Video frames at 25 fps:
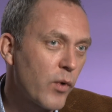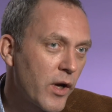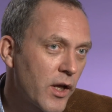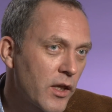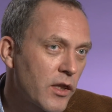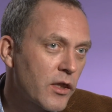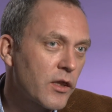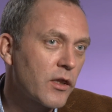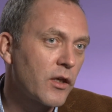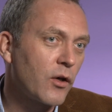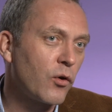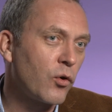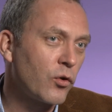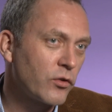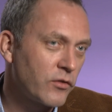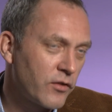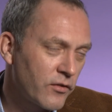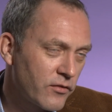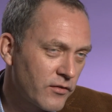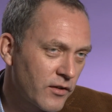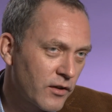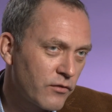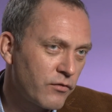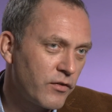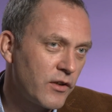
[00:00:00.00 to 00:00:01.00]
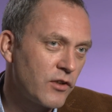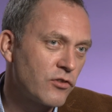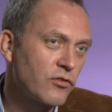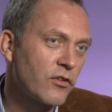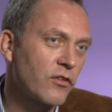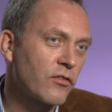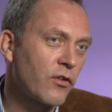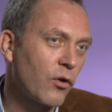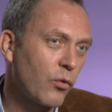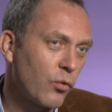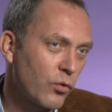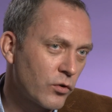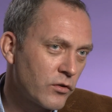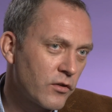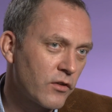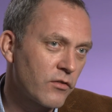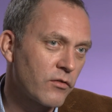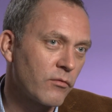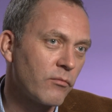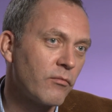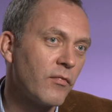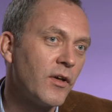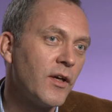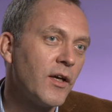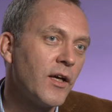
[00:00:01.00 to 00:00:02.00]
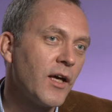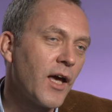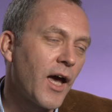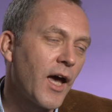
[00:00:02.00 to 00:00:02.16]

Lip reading: with autistic features or autism.